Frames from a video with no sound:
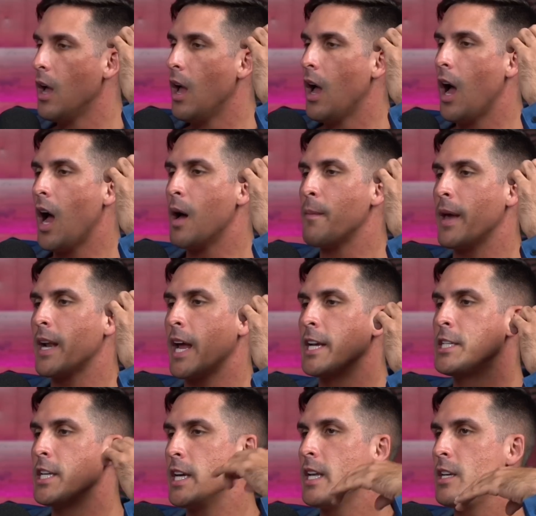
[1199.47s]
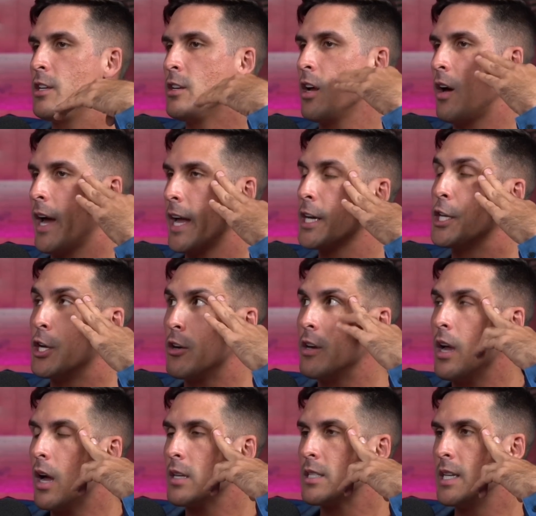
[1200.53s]
And I did. I had
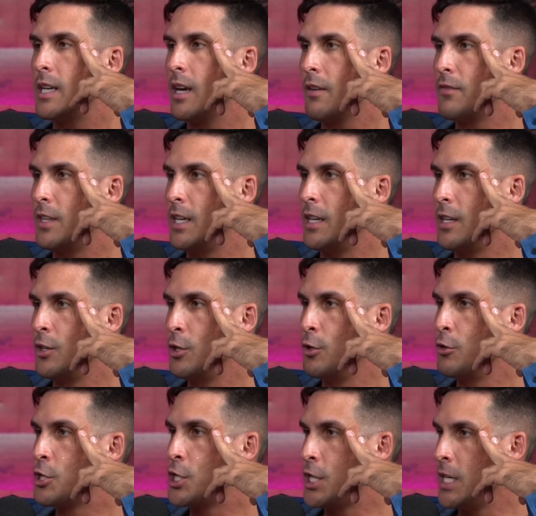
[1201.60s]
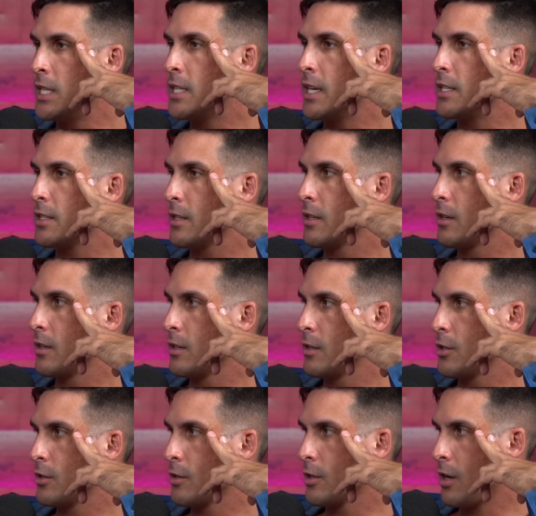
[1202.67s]
curiosity of the new Cheez-It
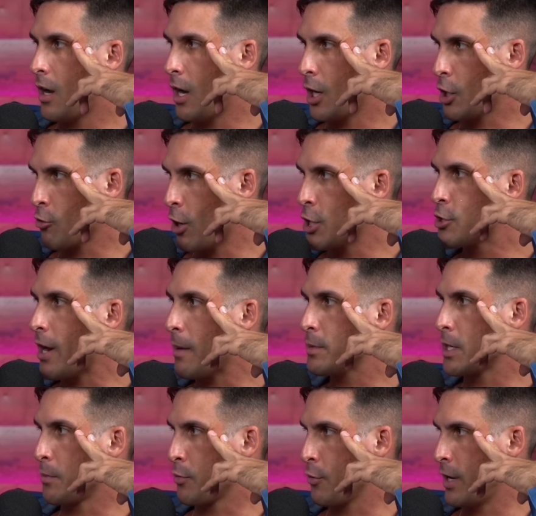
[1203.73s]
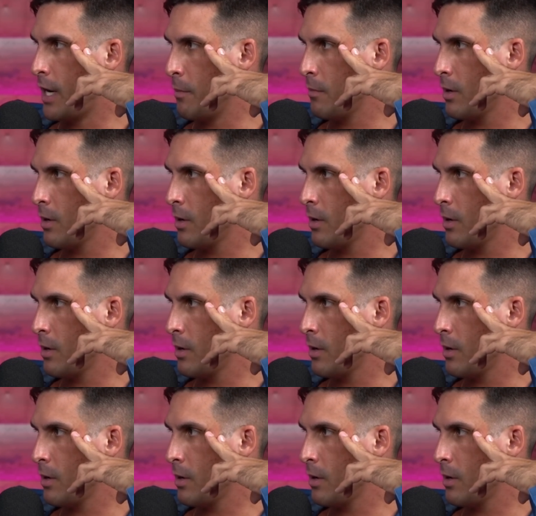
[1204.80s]
Crunchwrap Supreme,